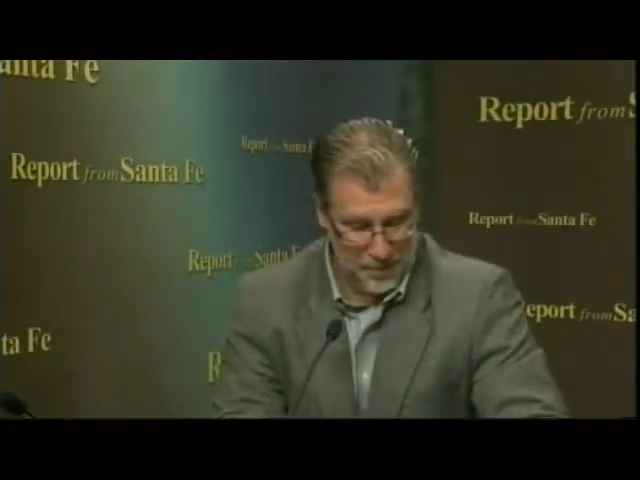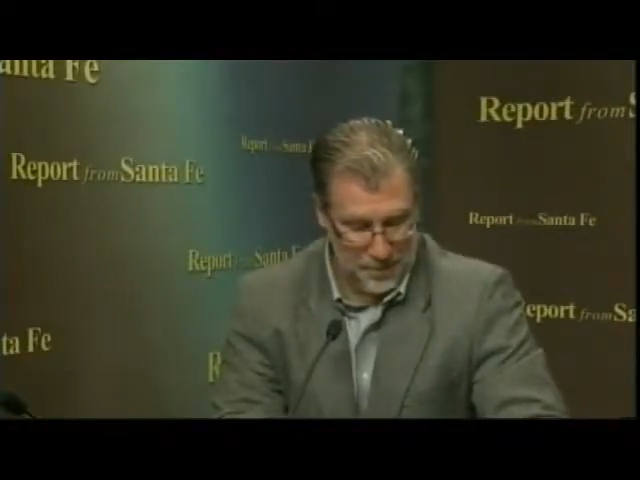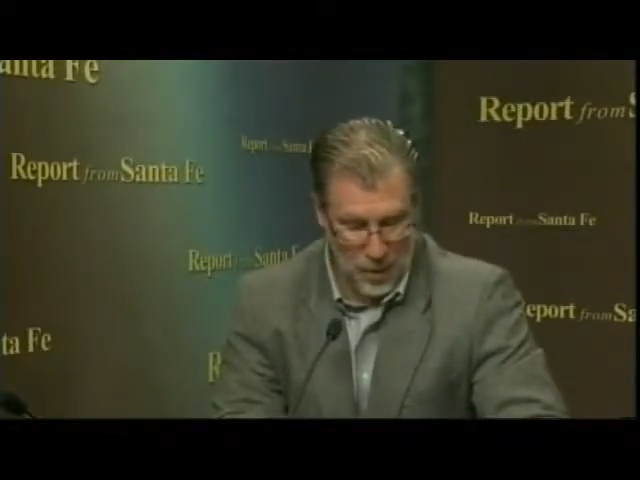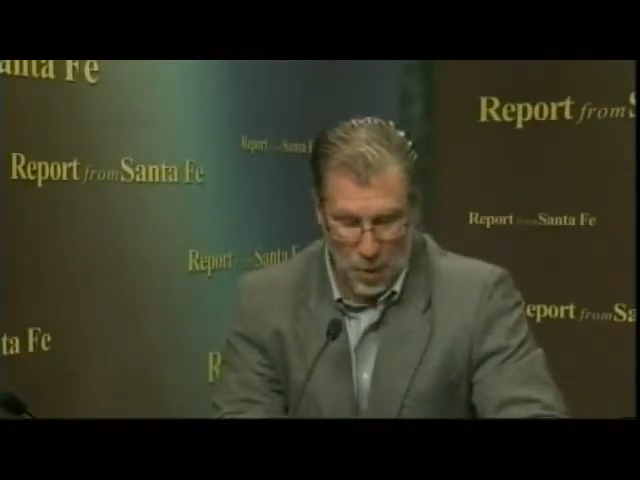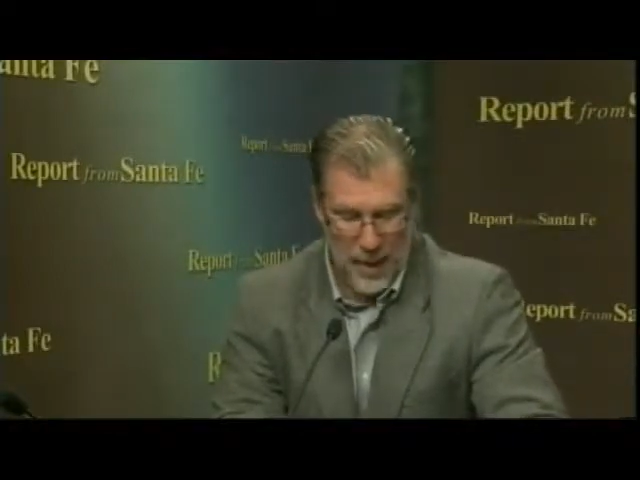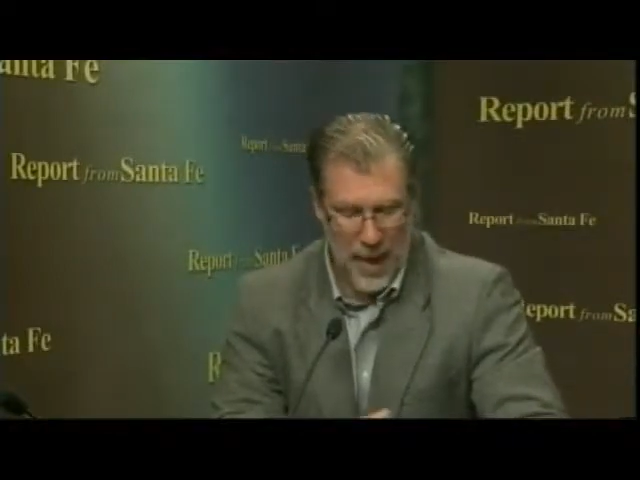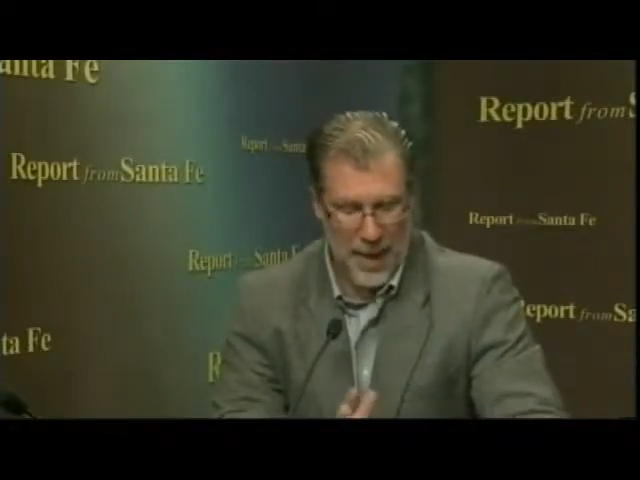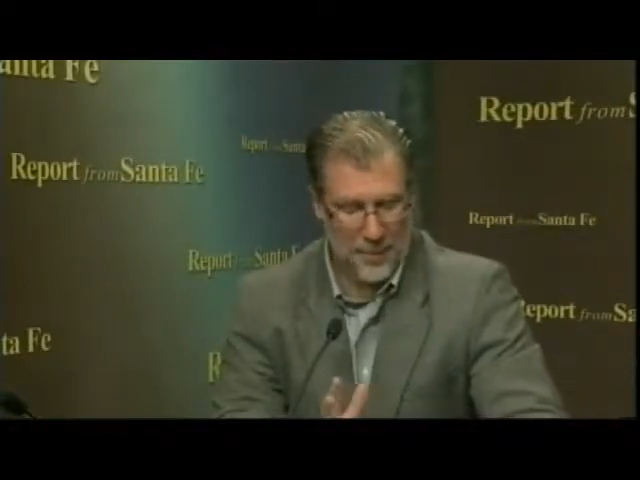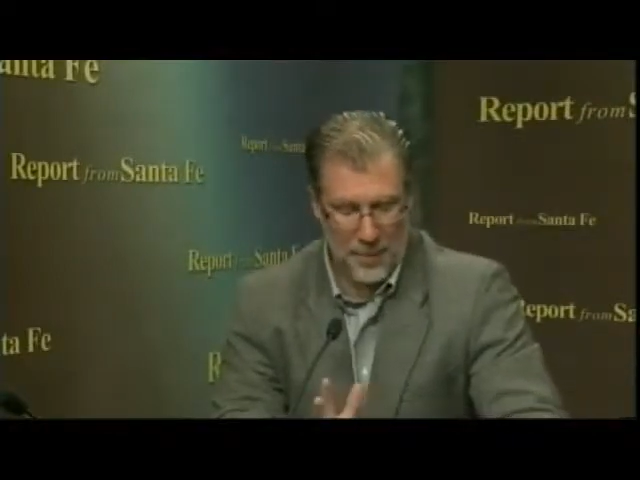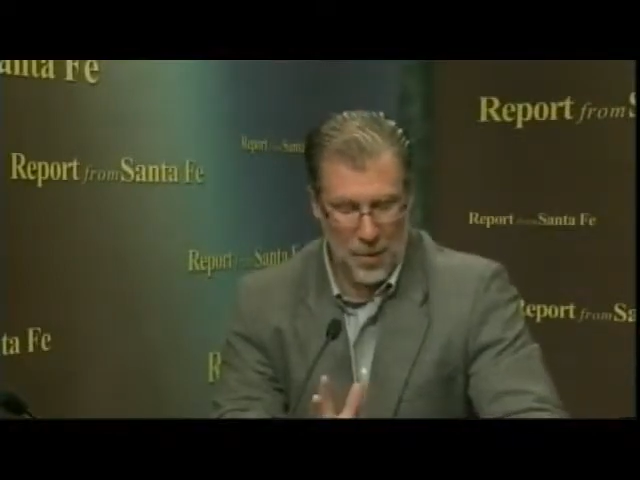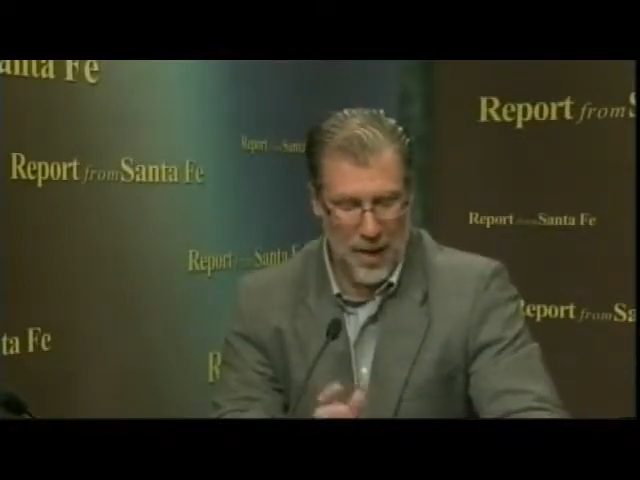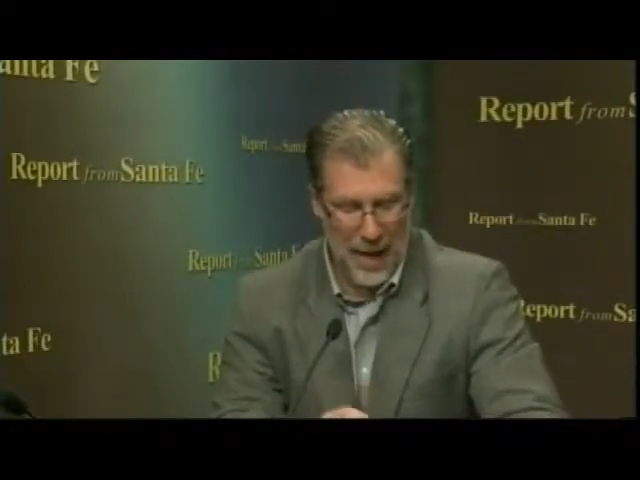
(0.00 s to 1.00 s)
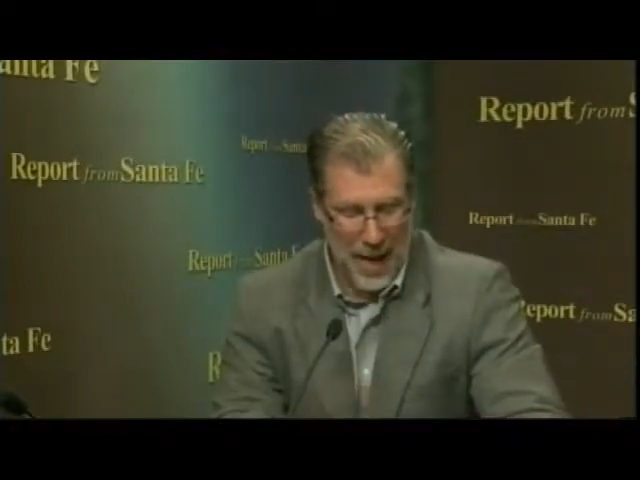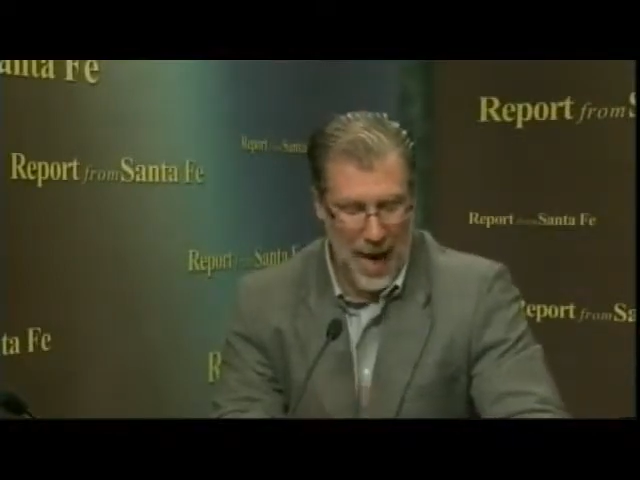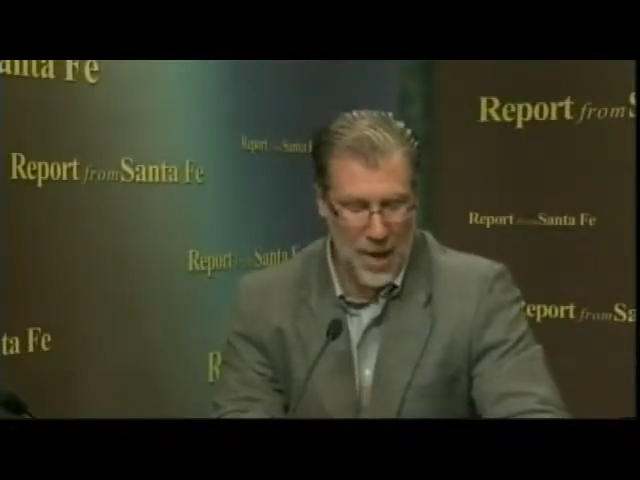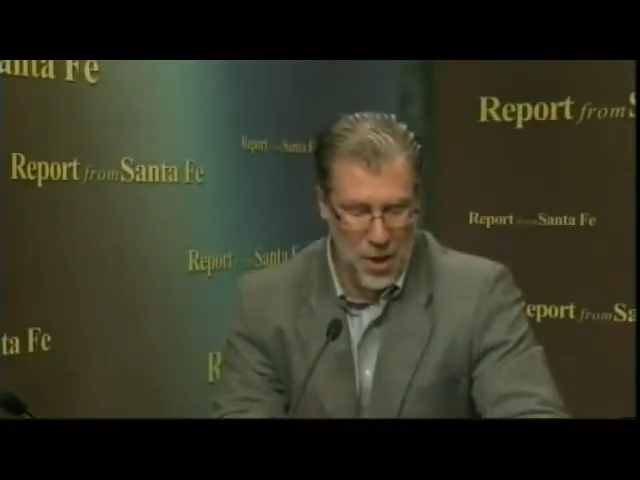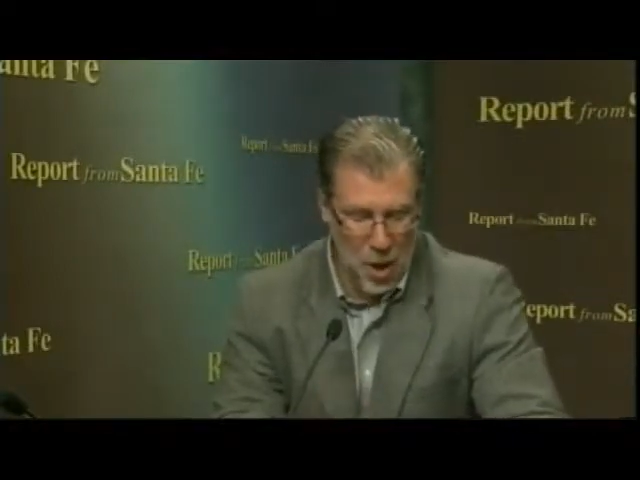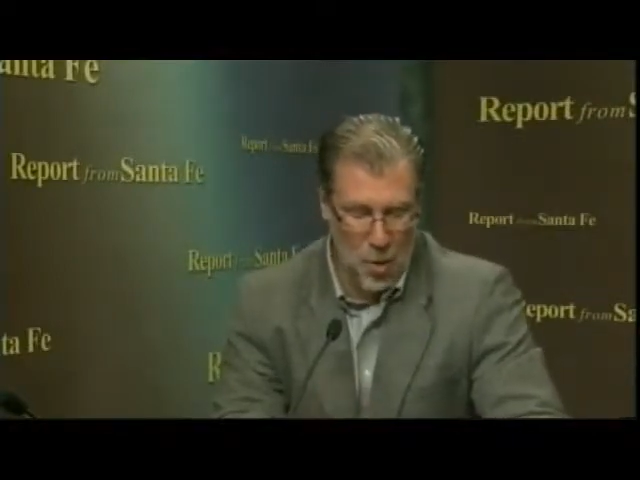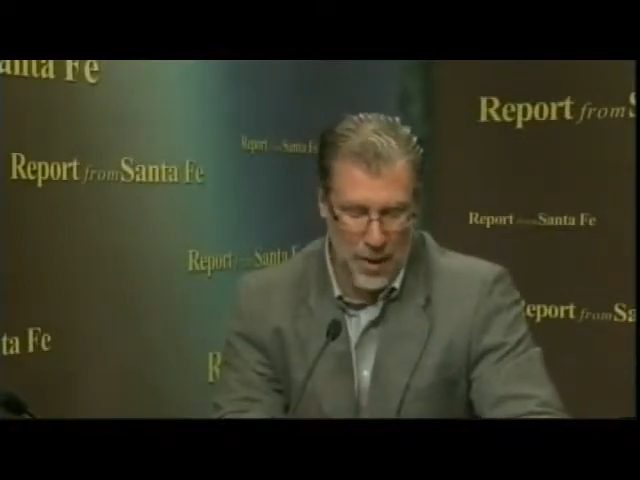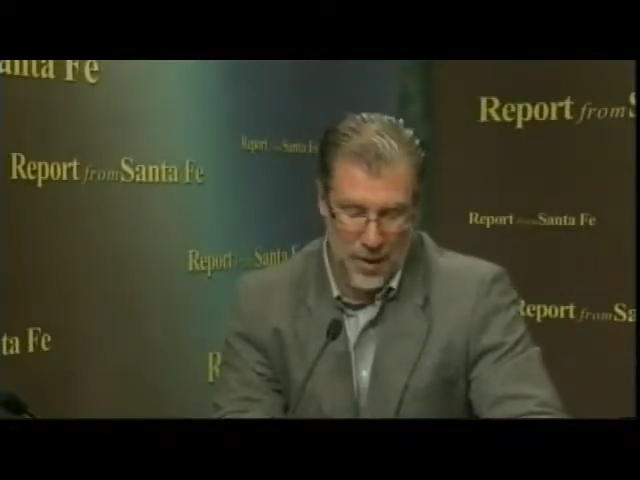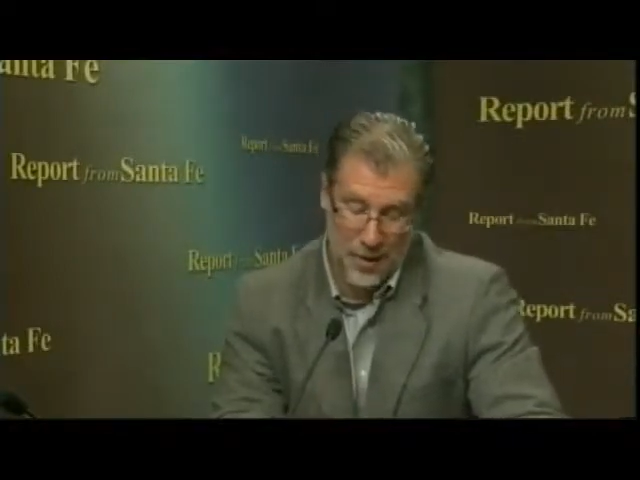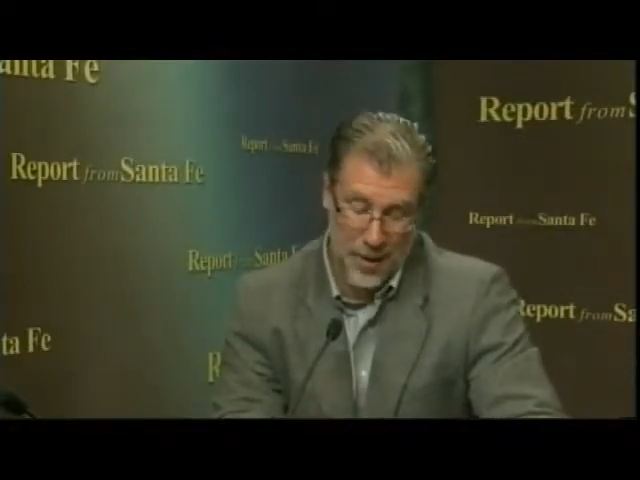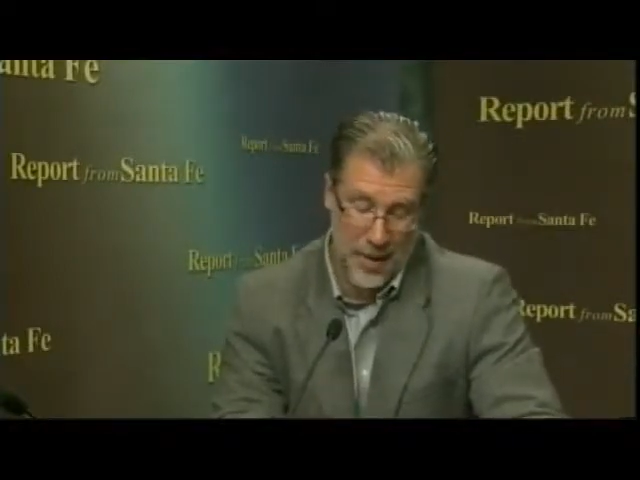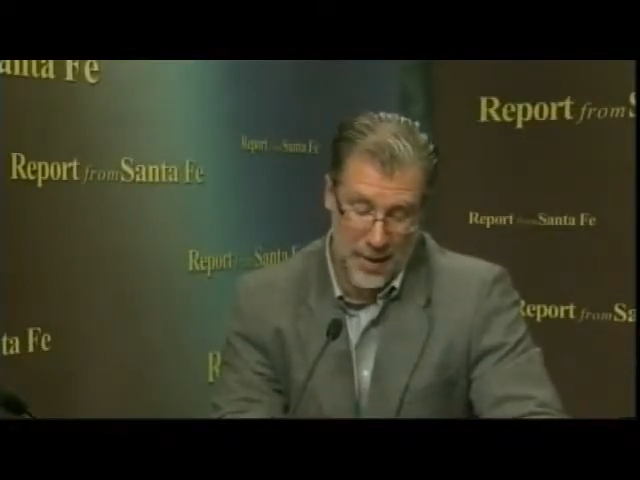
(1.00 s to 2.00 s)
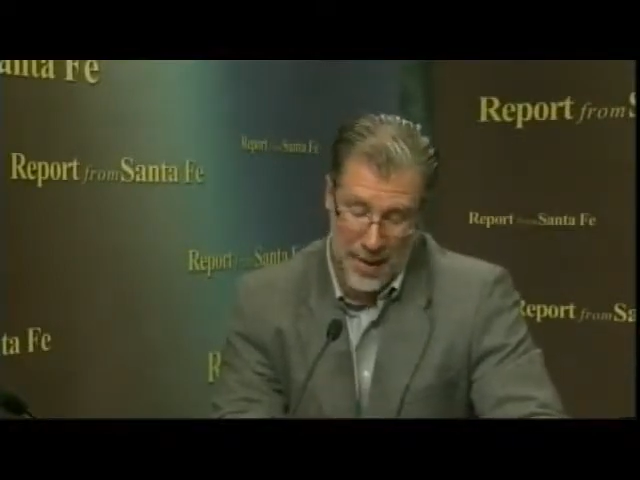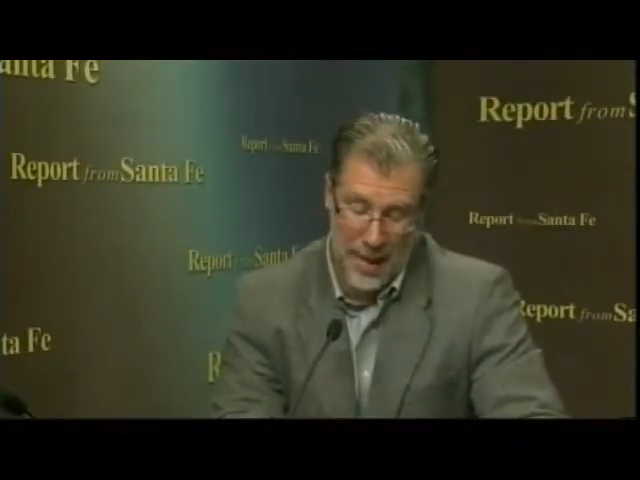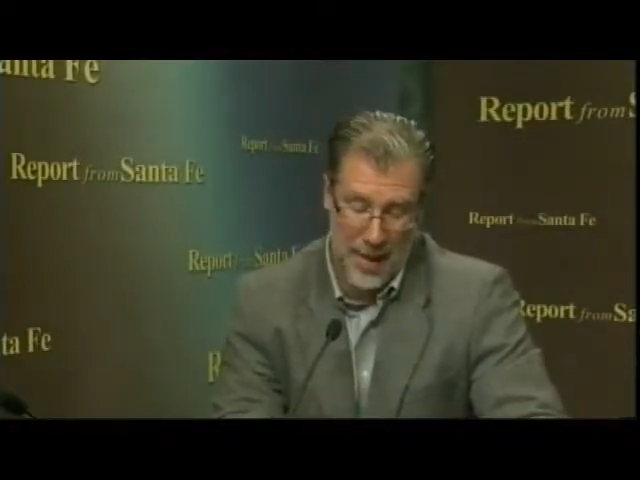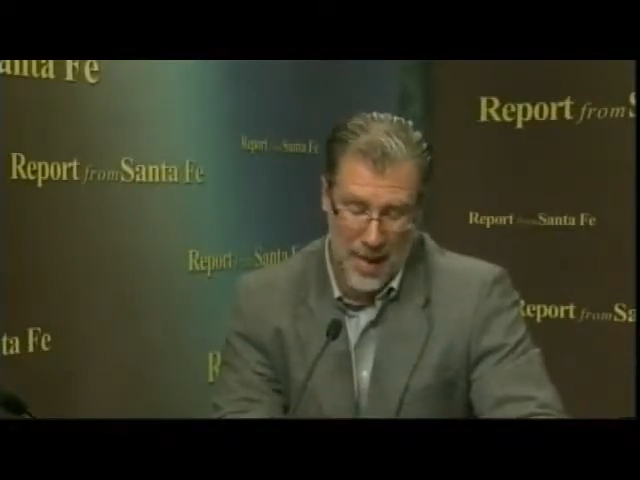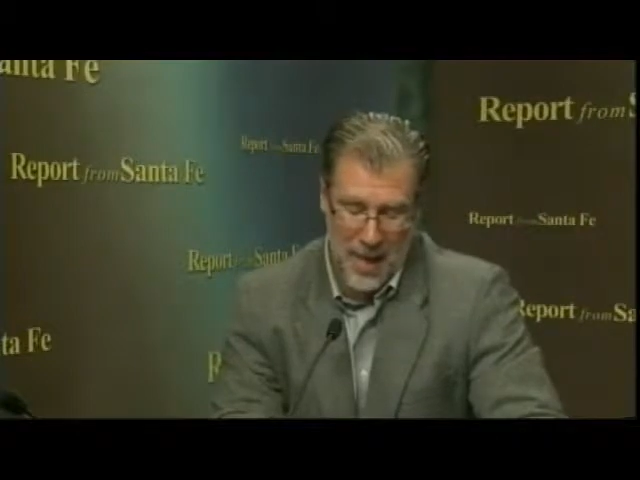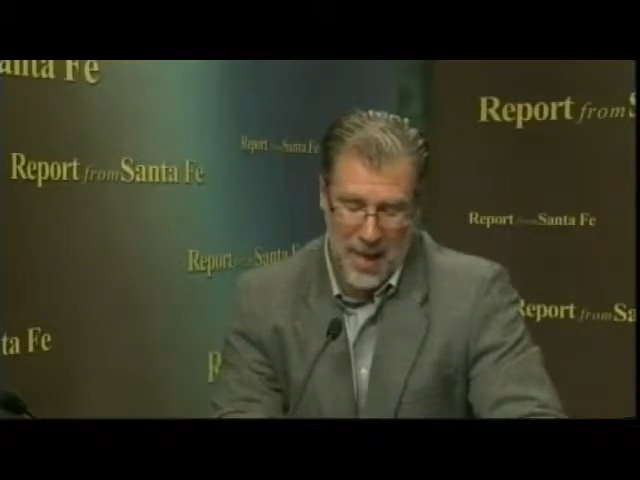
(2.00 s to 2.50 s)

Okay, I know what you're going to say.